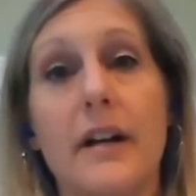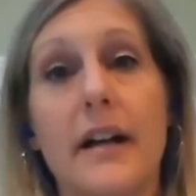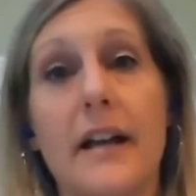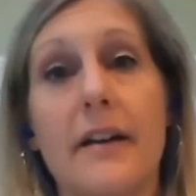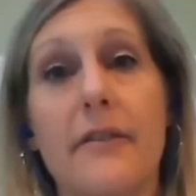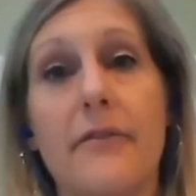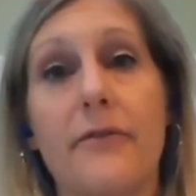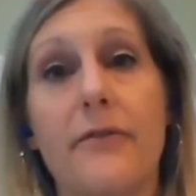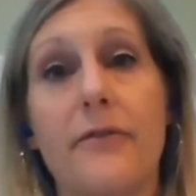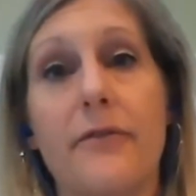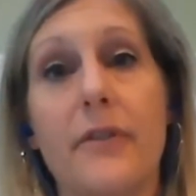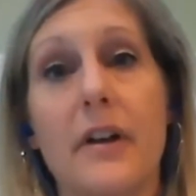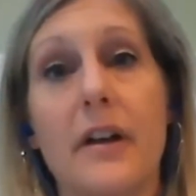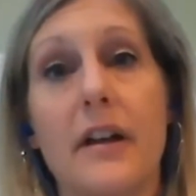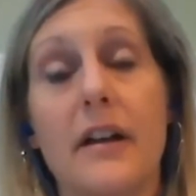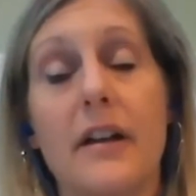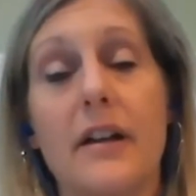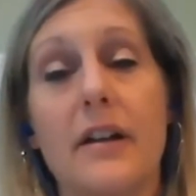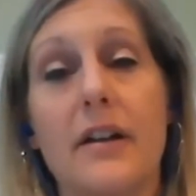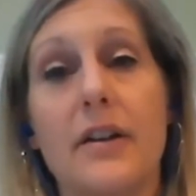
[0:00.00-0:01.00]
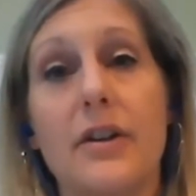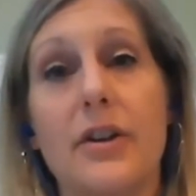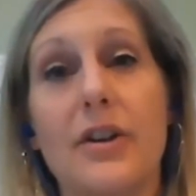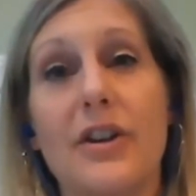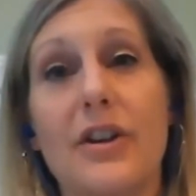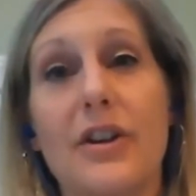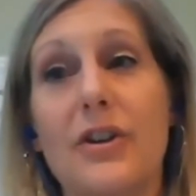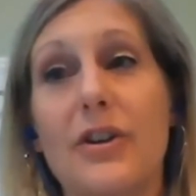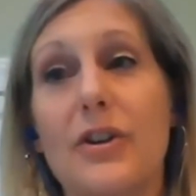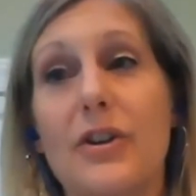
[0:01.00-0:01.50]
If
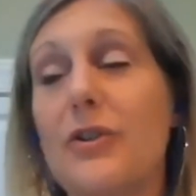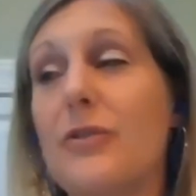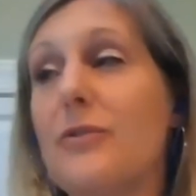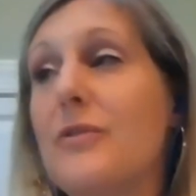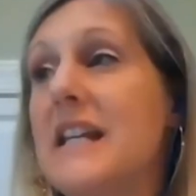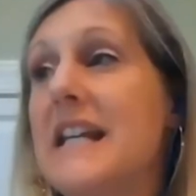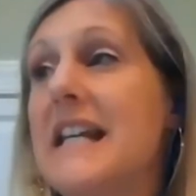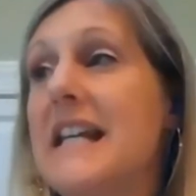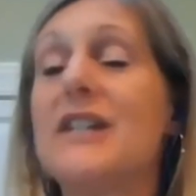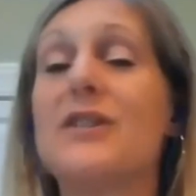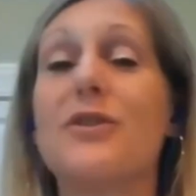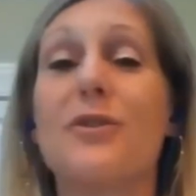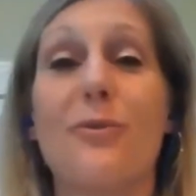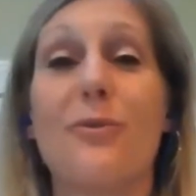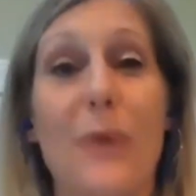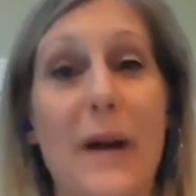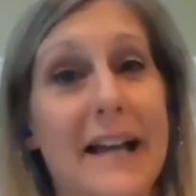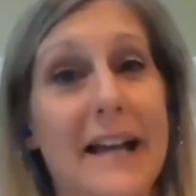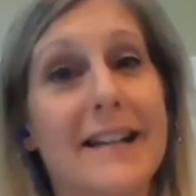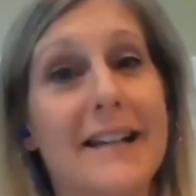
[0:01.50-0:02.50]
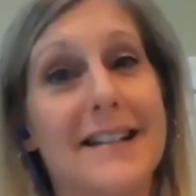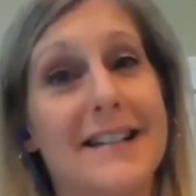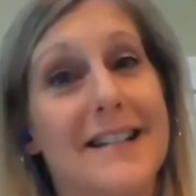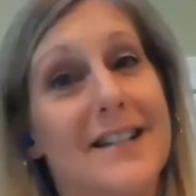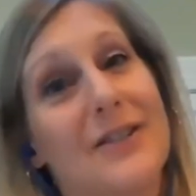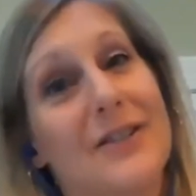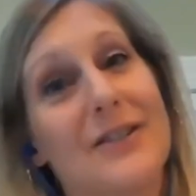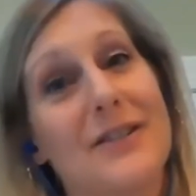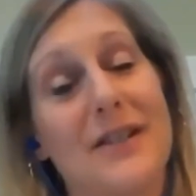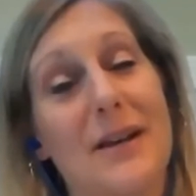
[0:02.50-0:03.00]
you need to wait
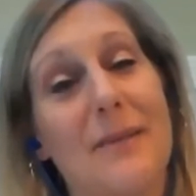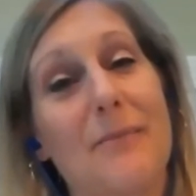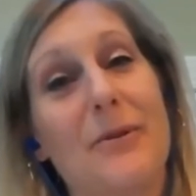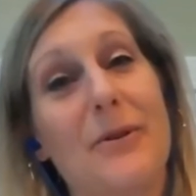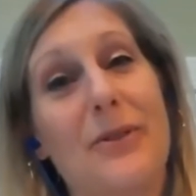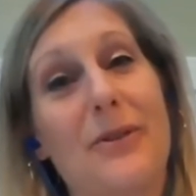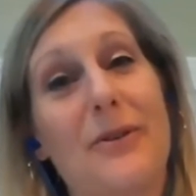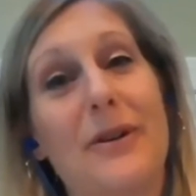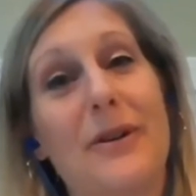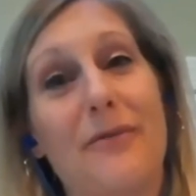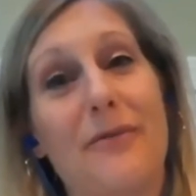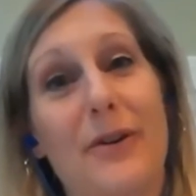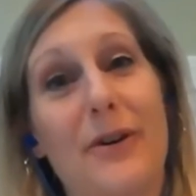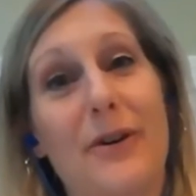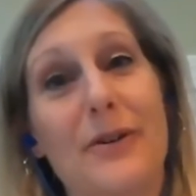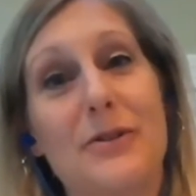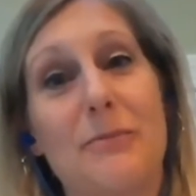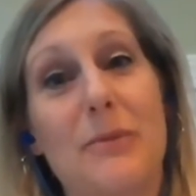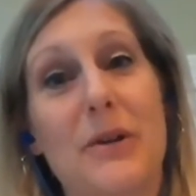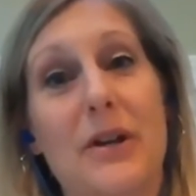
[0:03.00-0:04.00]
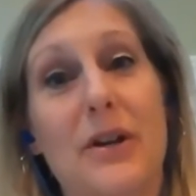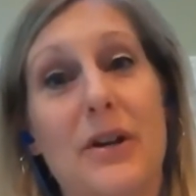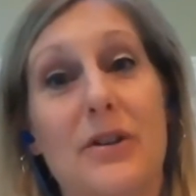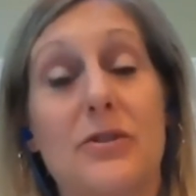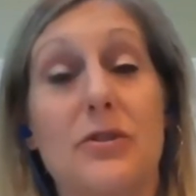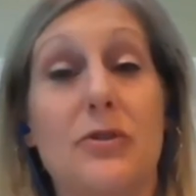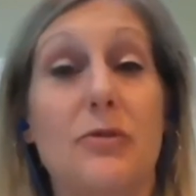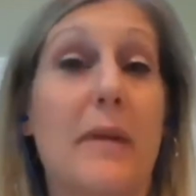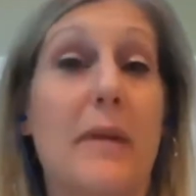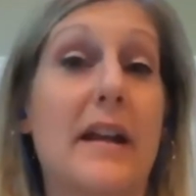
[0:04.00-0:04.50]
until December 31st because
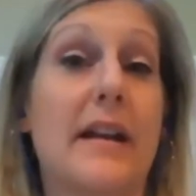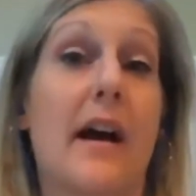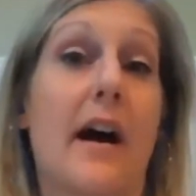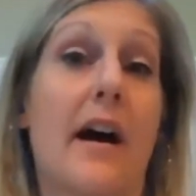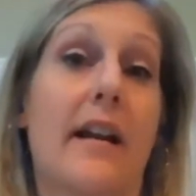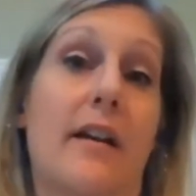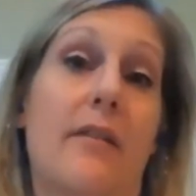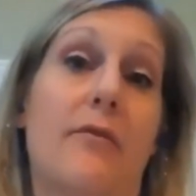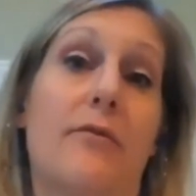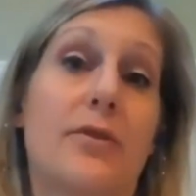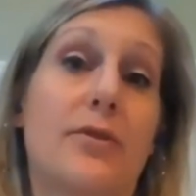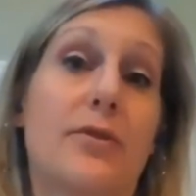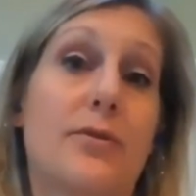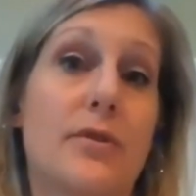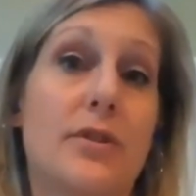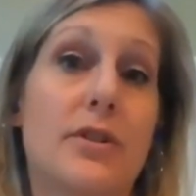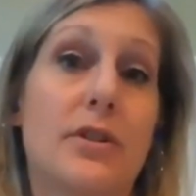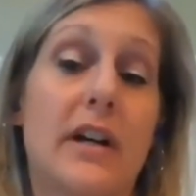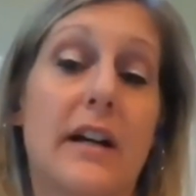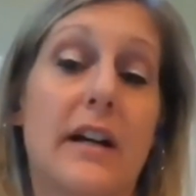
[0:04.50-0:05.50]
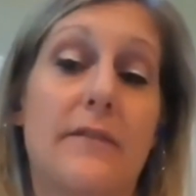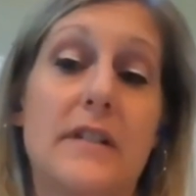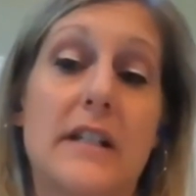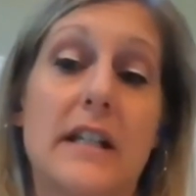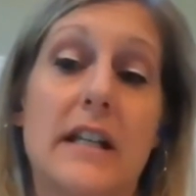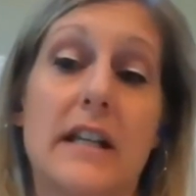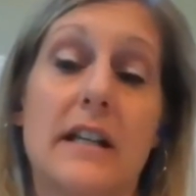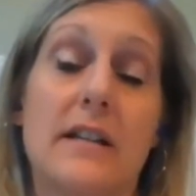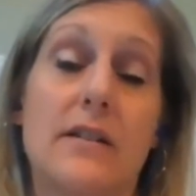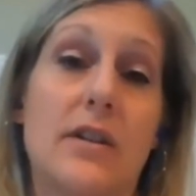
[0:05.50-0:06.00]
you may not have restored your
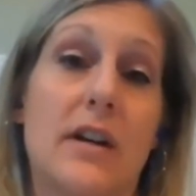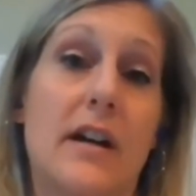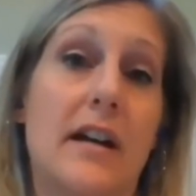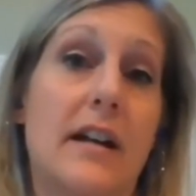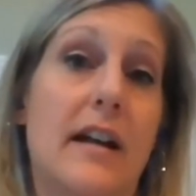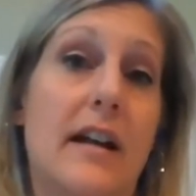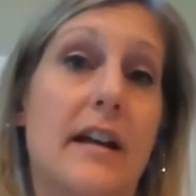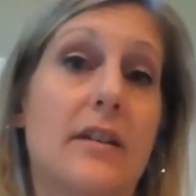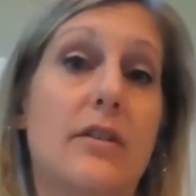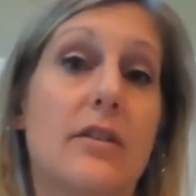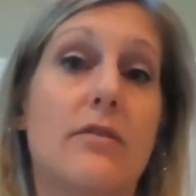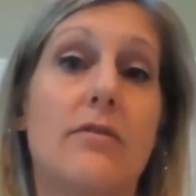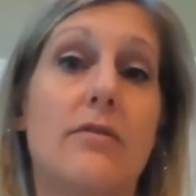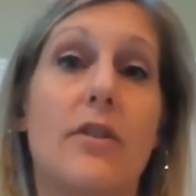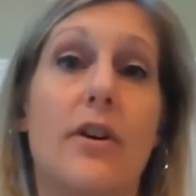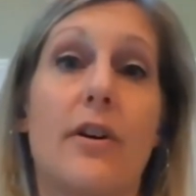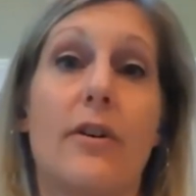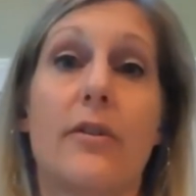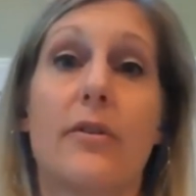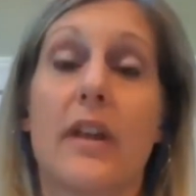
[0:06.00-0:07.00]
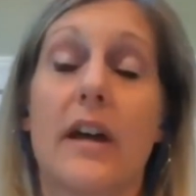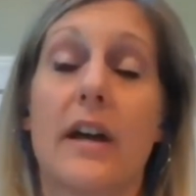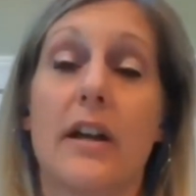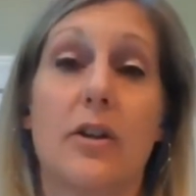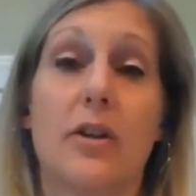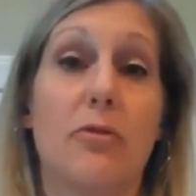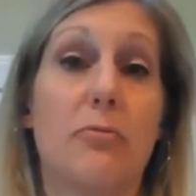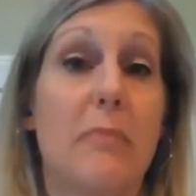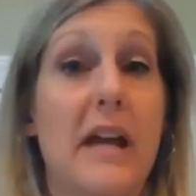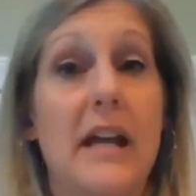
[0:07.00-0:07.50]
FTEs yet, and you know that
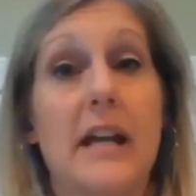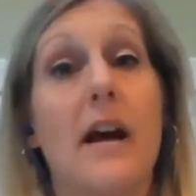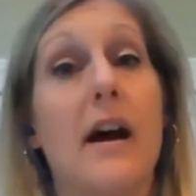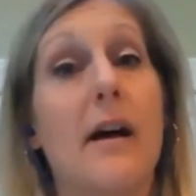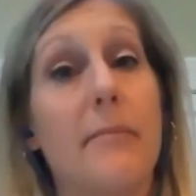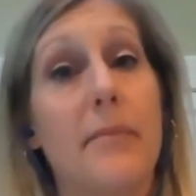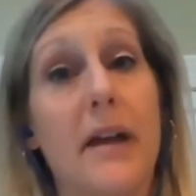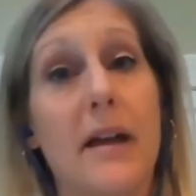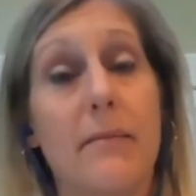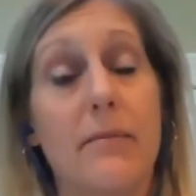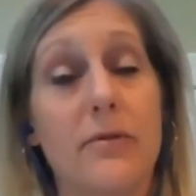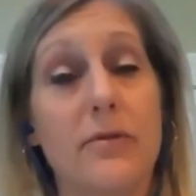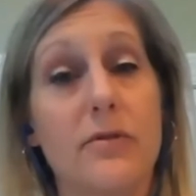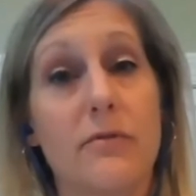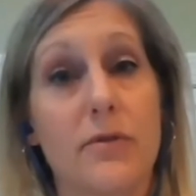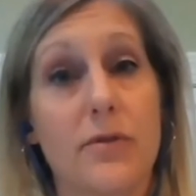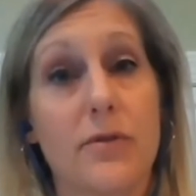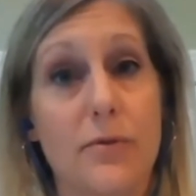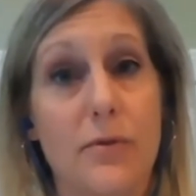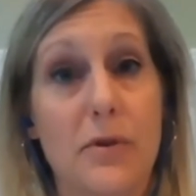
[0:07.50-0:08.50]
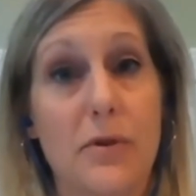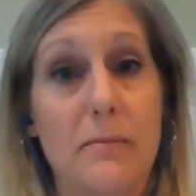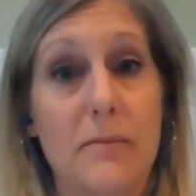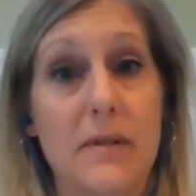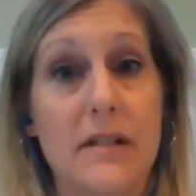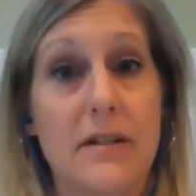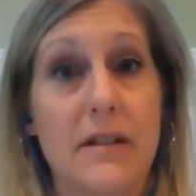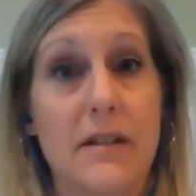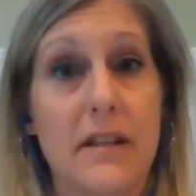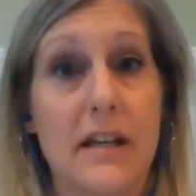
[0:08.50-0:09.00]
you may not be able to restore them
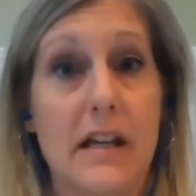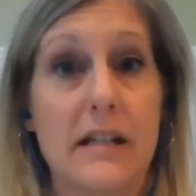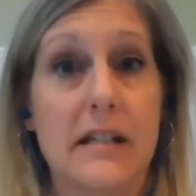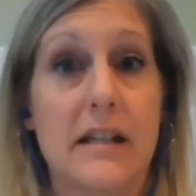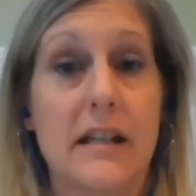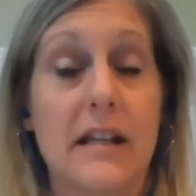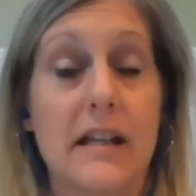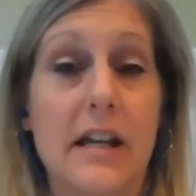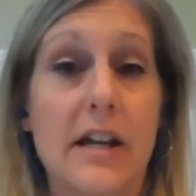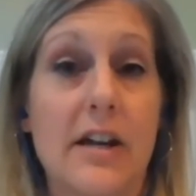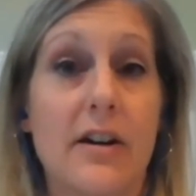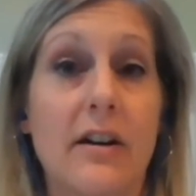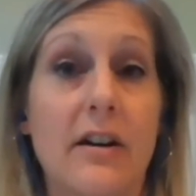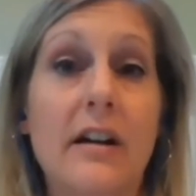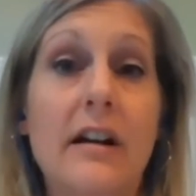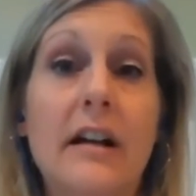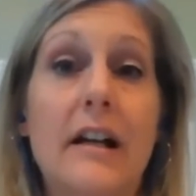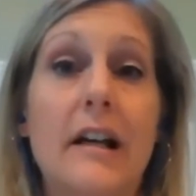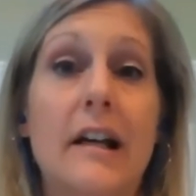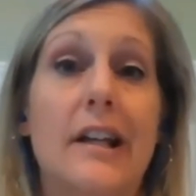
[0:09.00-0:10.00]
until the end of the year,